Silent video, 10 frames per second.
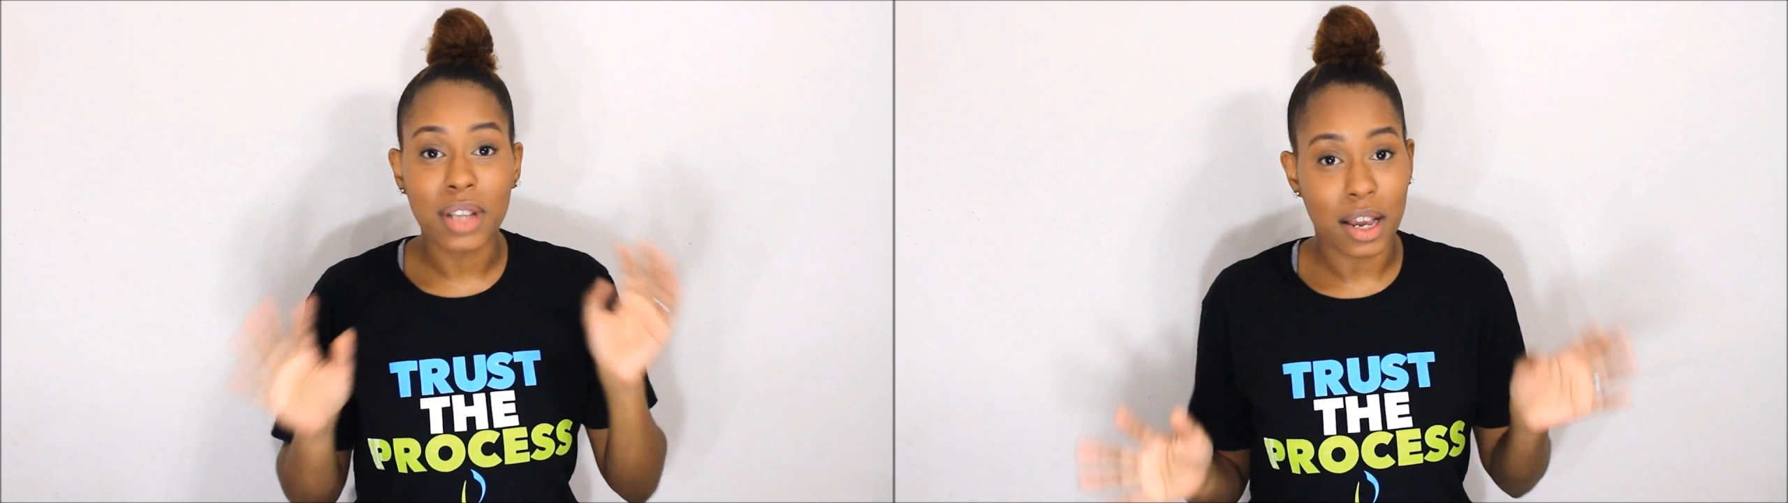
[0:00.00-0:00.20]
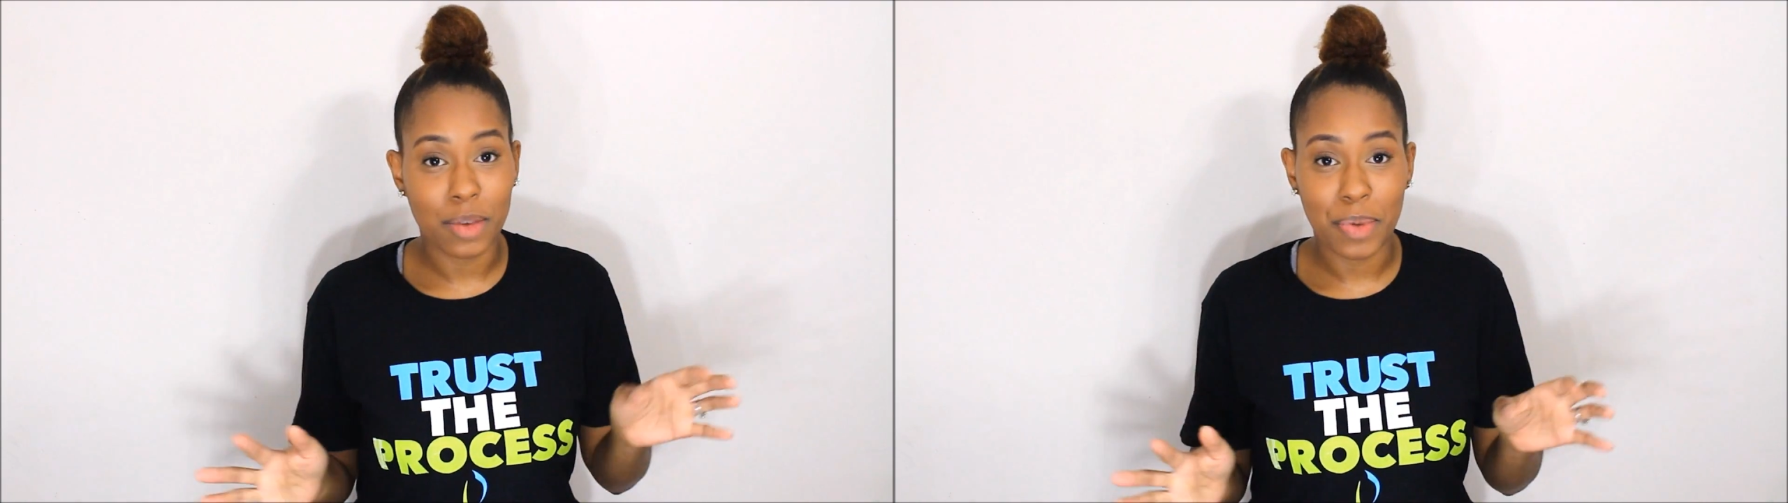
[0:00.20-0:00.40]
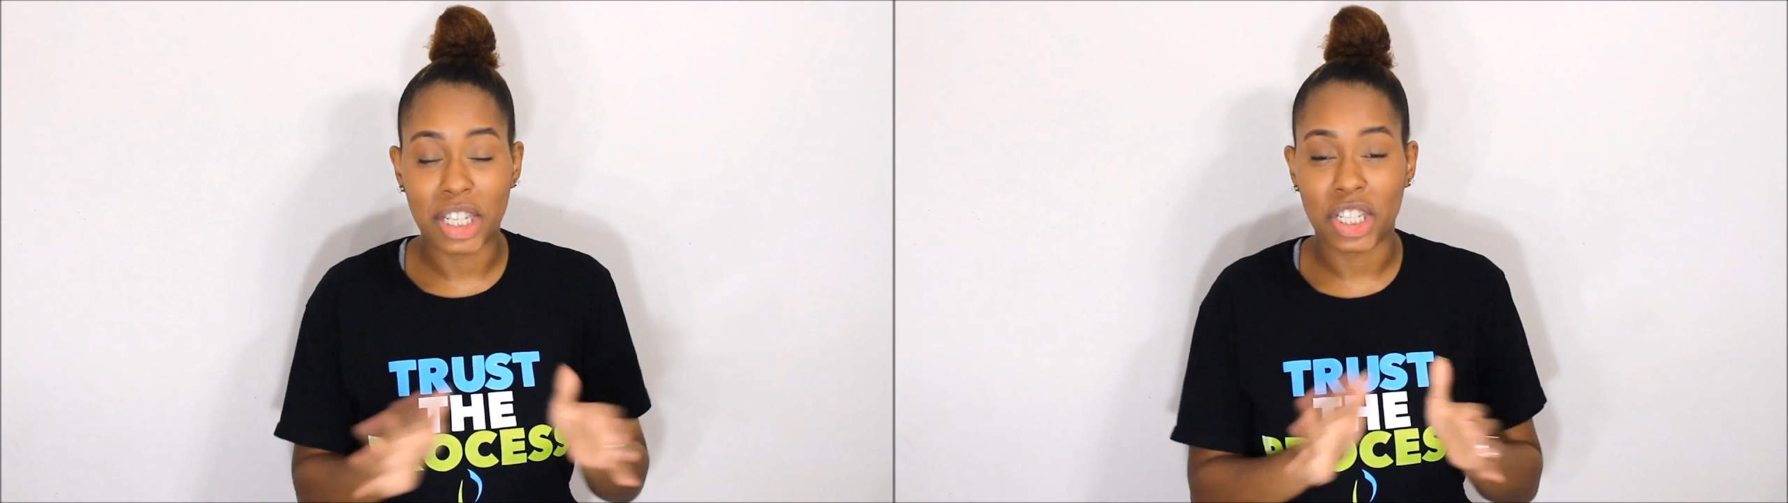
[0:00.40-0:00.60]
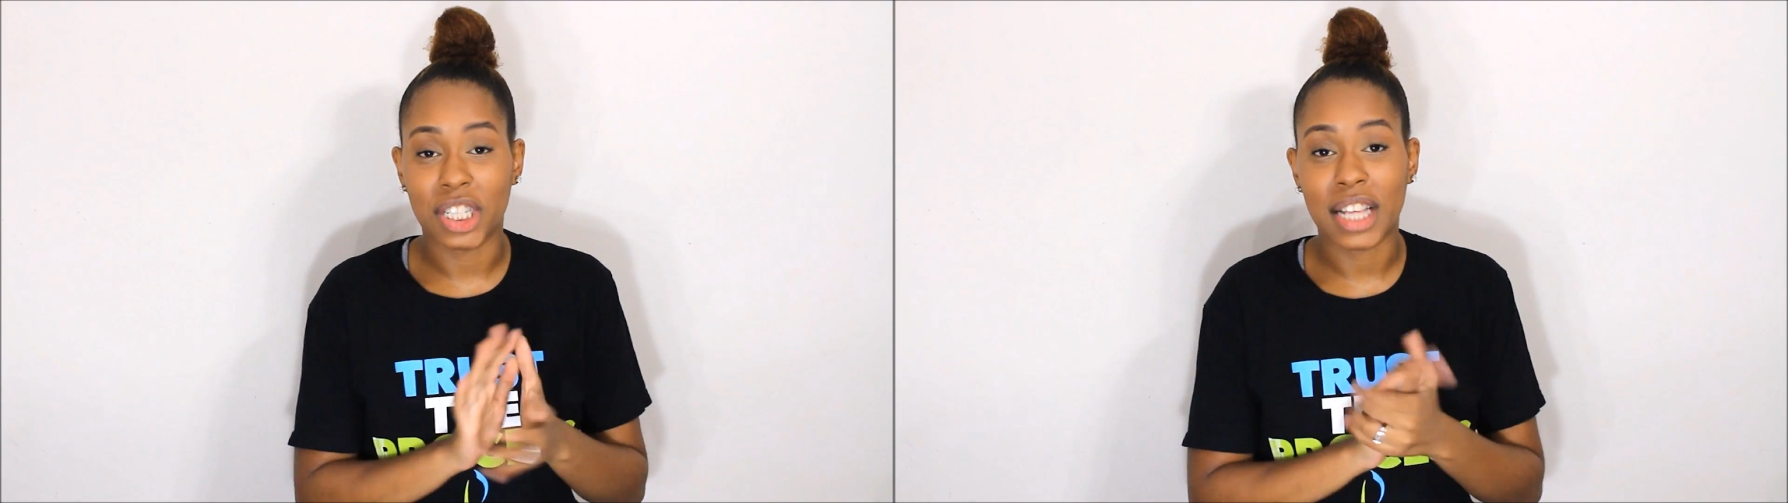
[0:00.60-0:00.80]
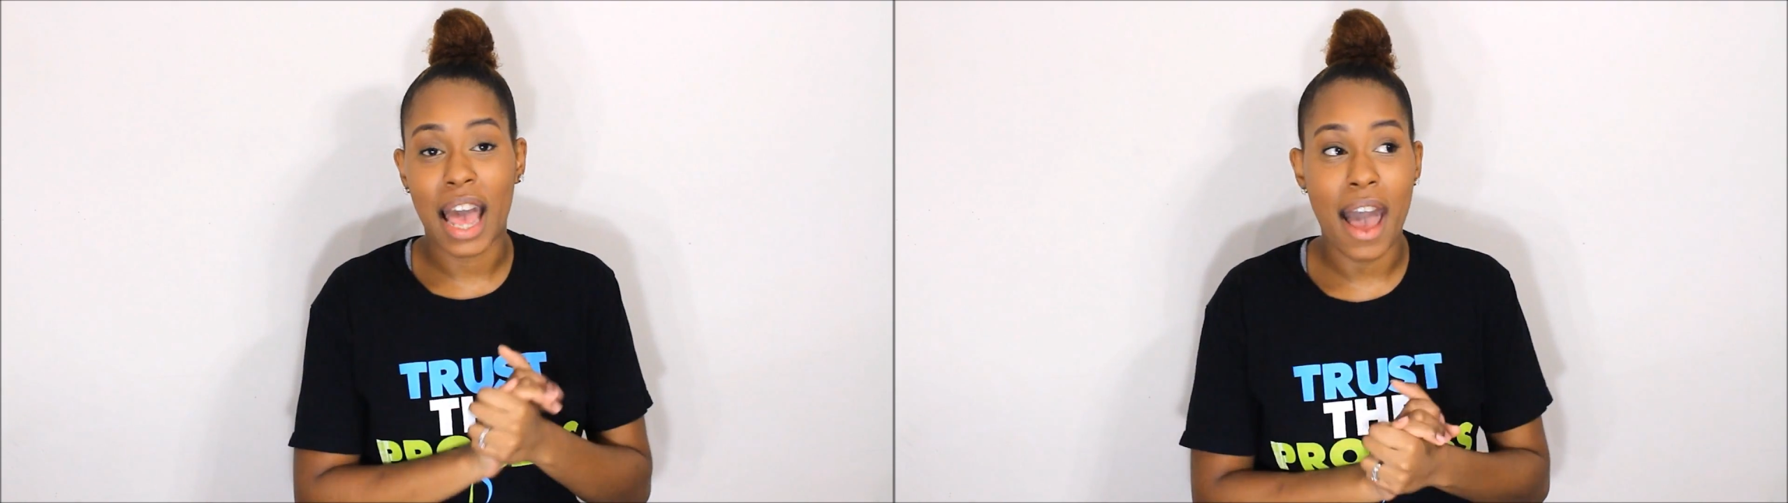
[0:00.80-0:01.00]

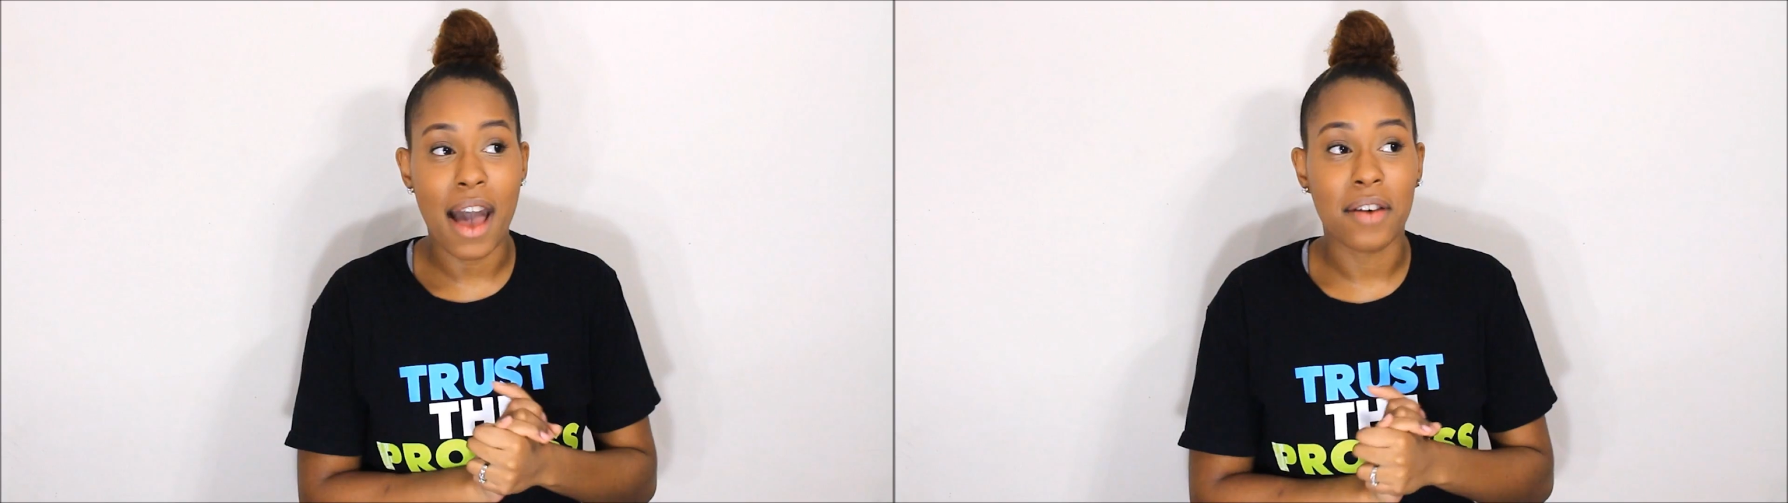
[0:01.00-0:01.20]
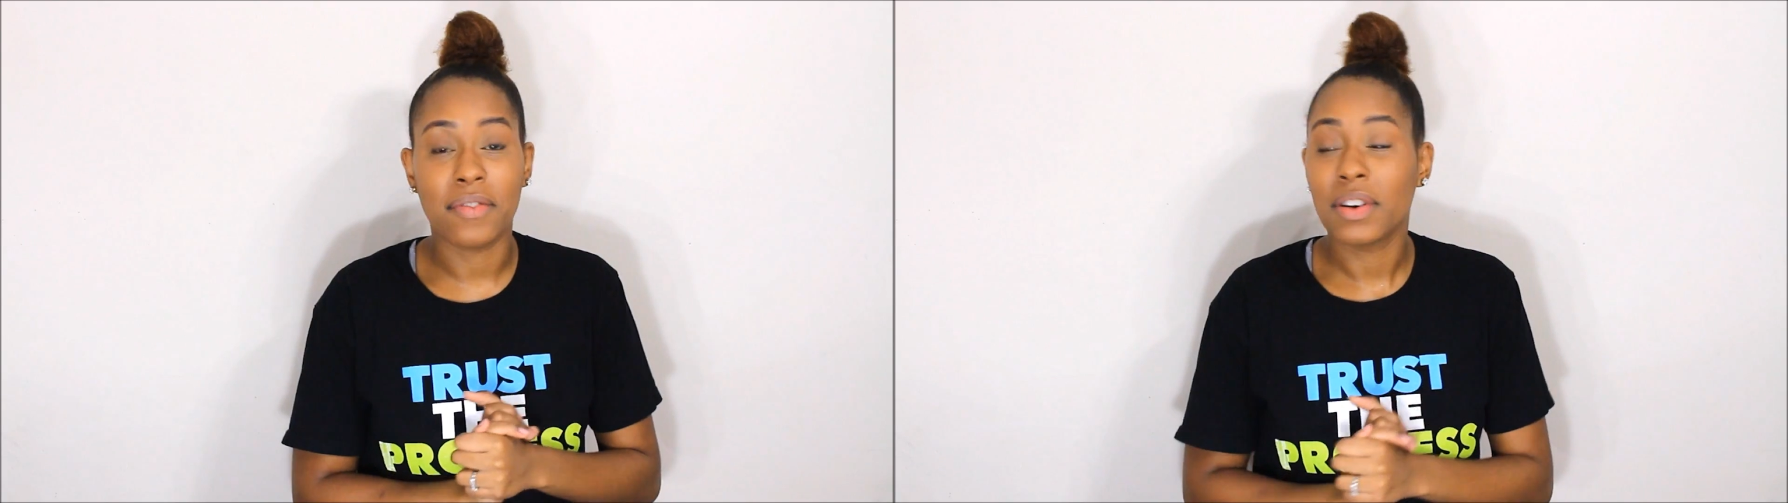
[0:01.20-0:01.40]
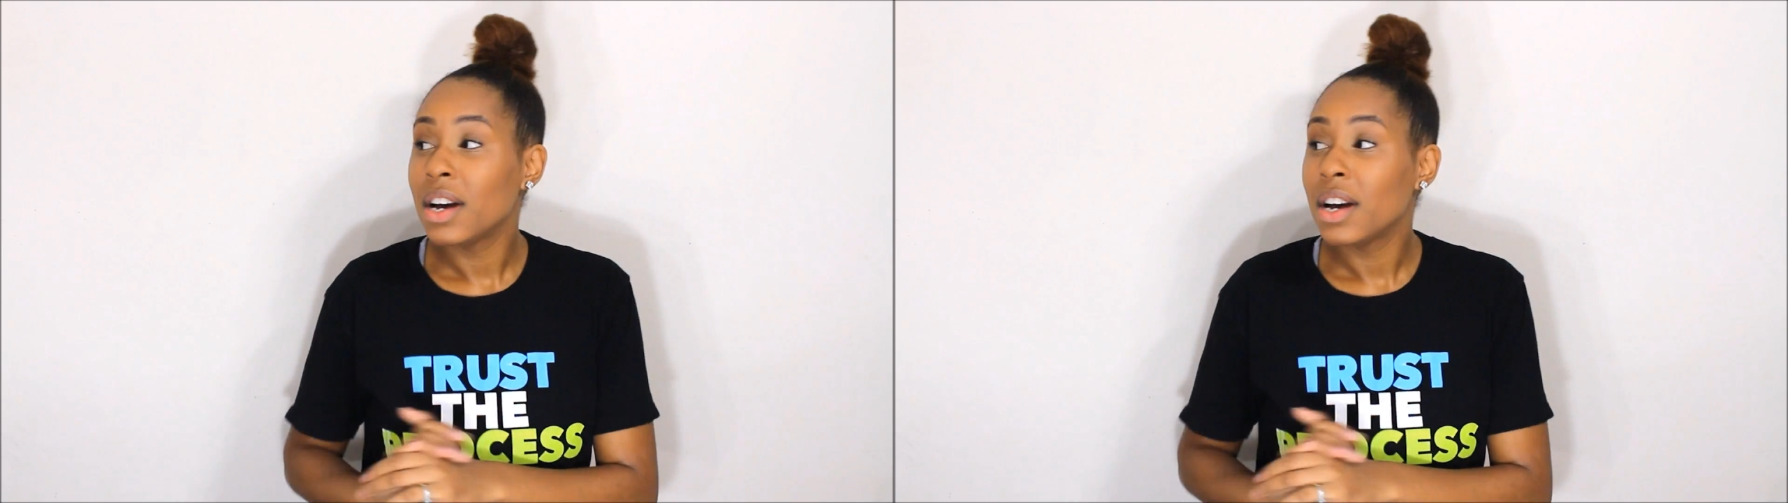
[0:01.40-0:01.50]
occupations have